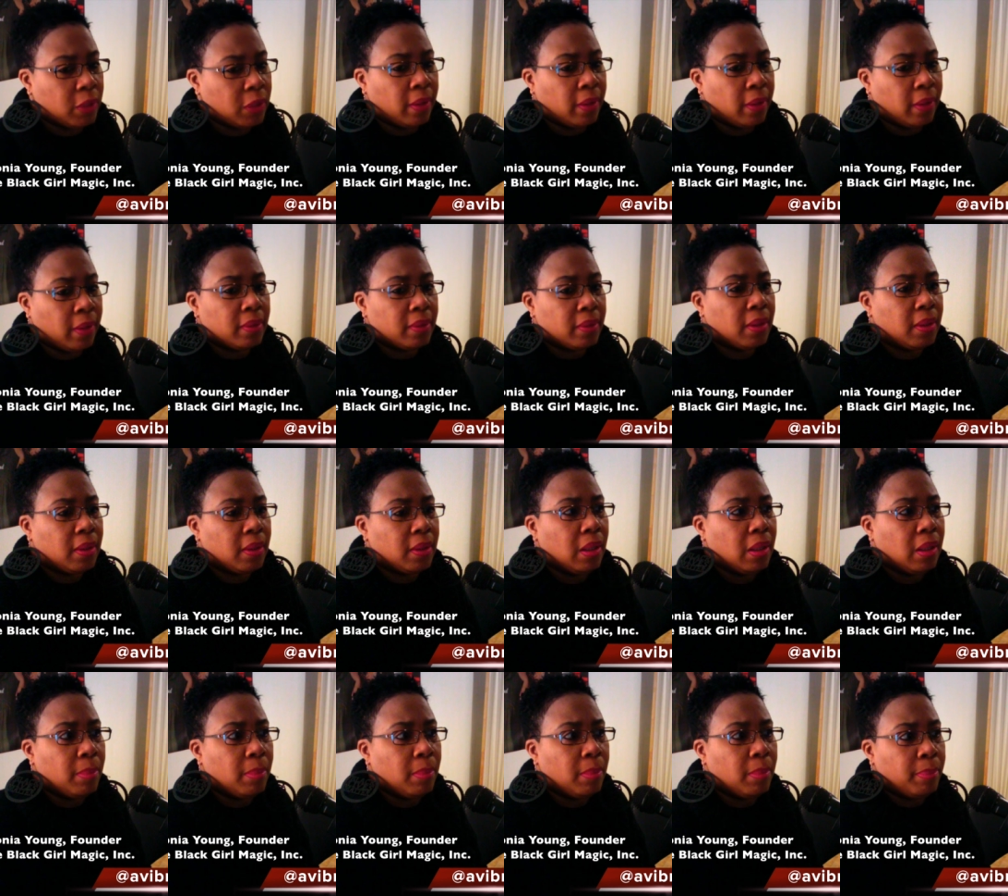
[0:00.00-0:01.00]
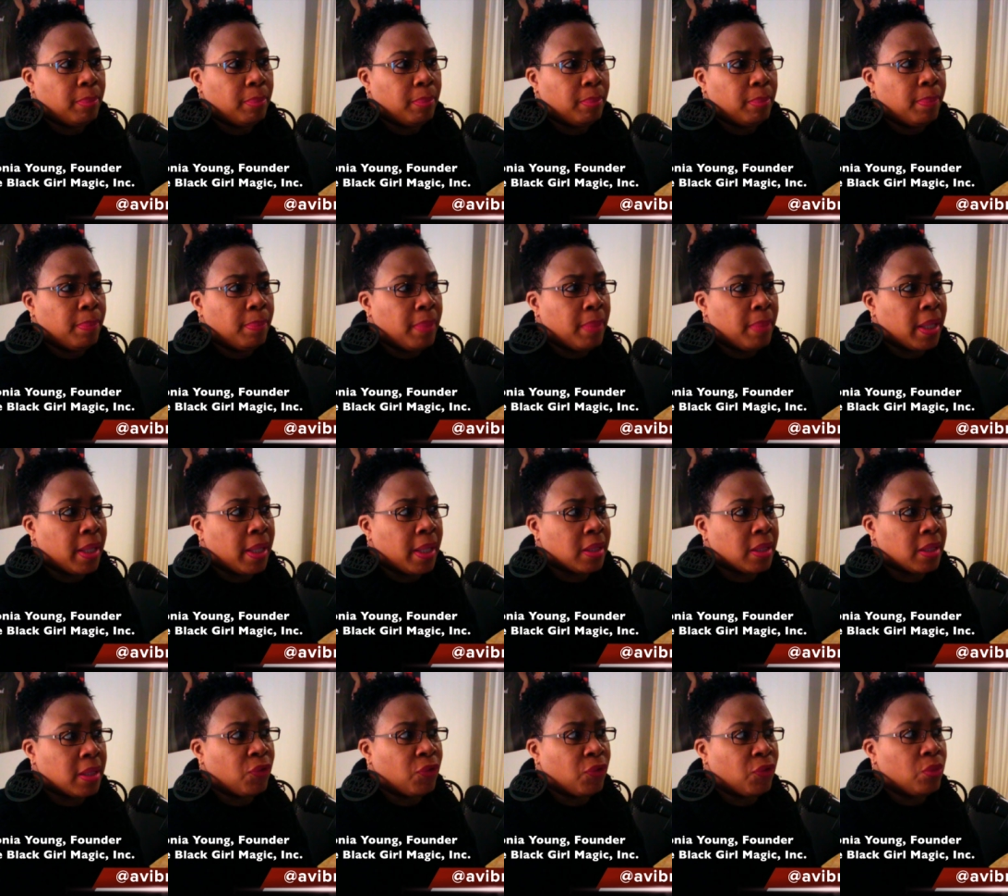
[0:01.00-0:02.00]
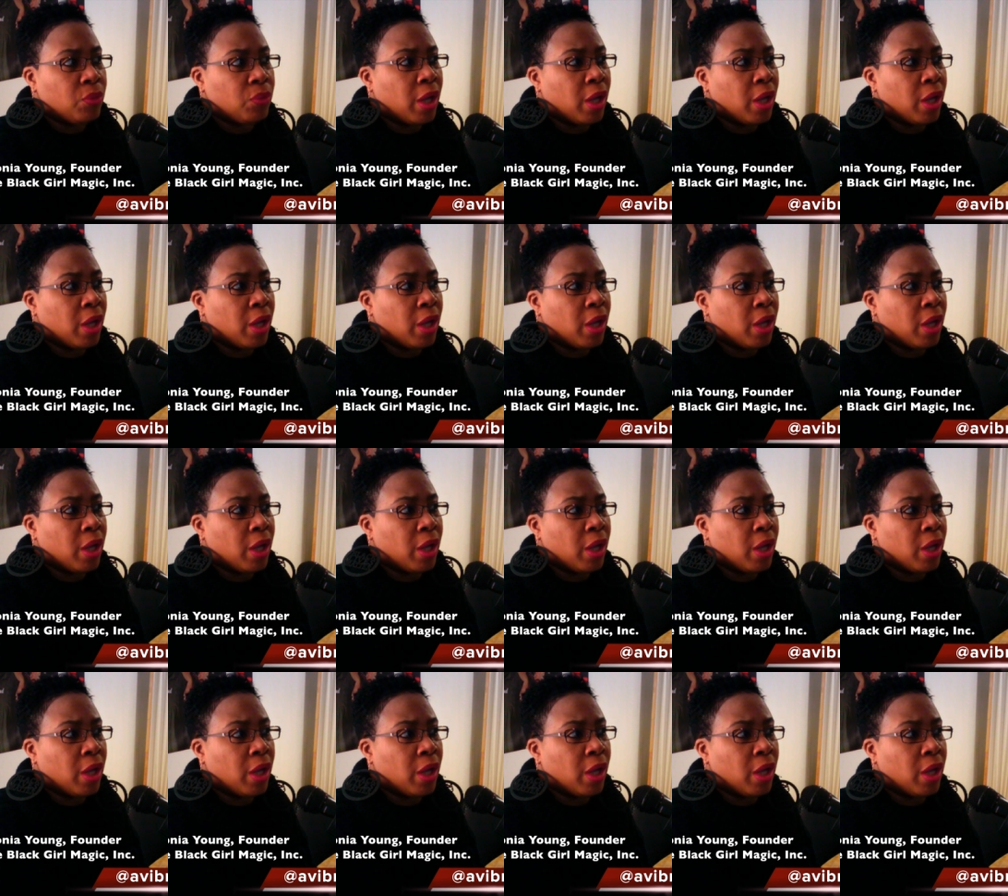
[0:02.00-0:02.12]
Yeah. Because if you